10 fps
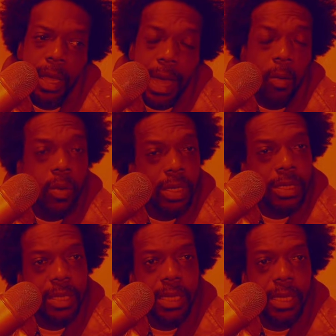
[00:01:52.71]
I want to
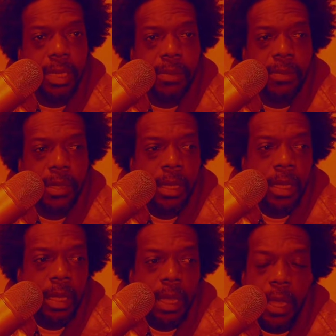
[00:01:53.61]
see him
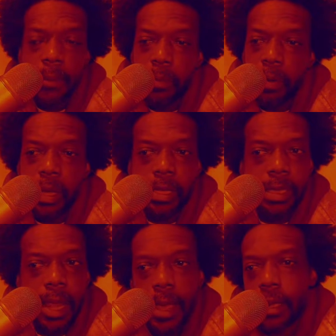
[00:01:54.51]
and Brizz
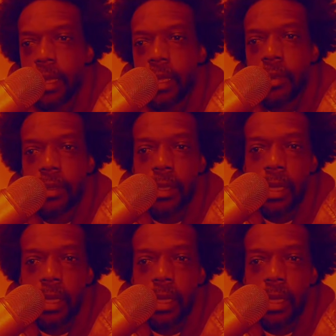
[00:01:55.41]
lock in,